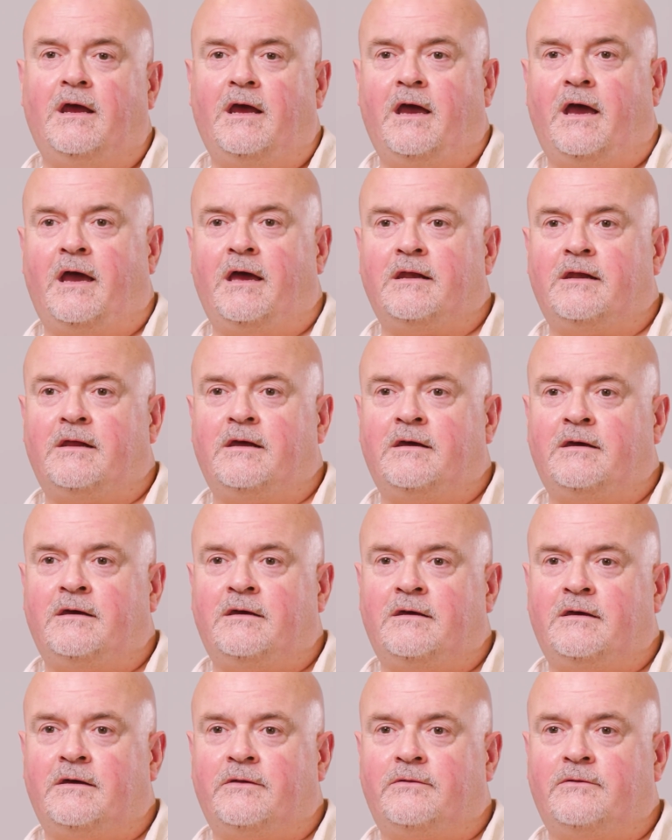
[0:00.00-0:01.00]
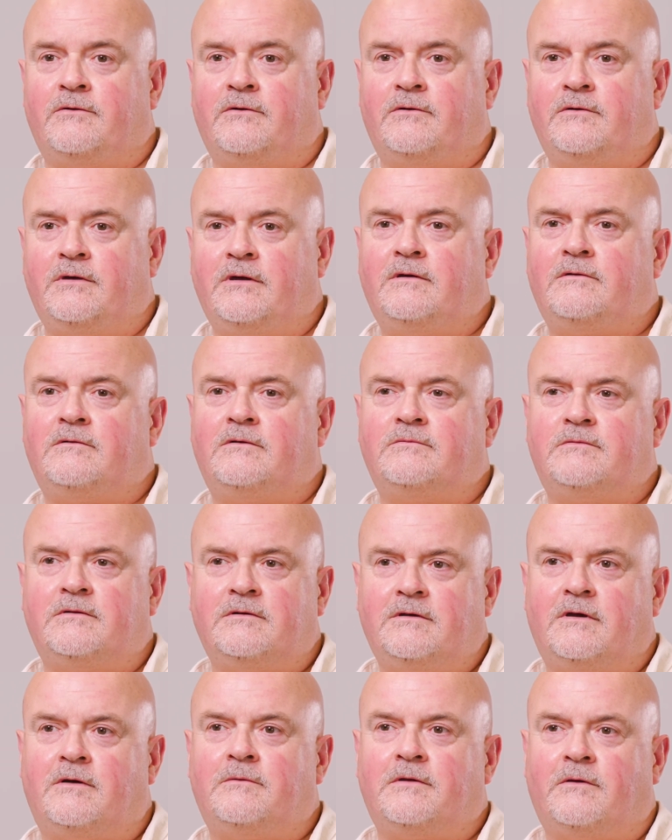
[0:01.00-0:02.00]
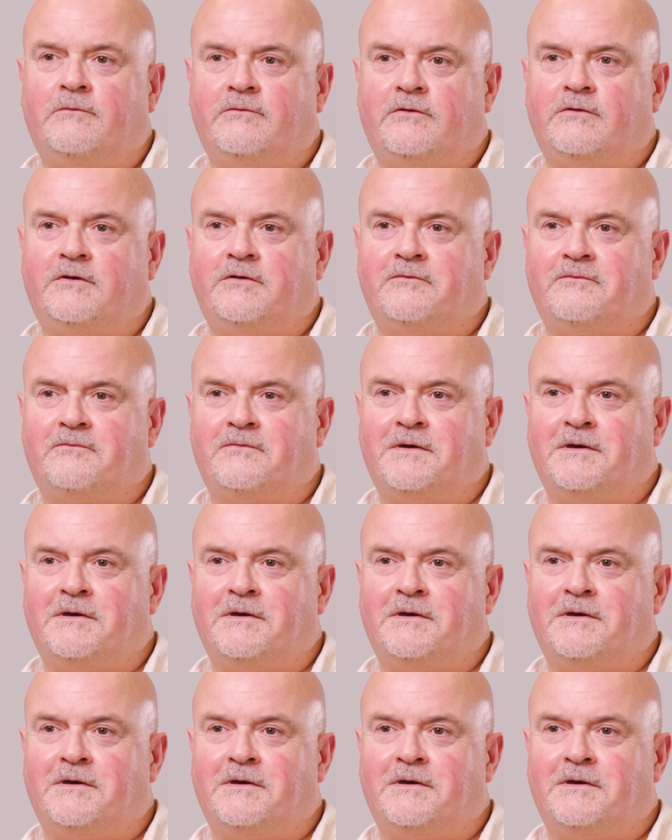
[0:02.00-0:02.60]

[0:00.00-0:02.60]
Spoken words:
And I thought, I'm sort of,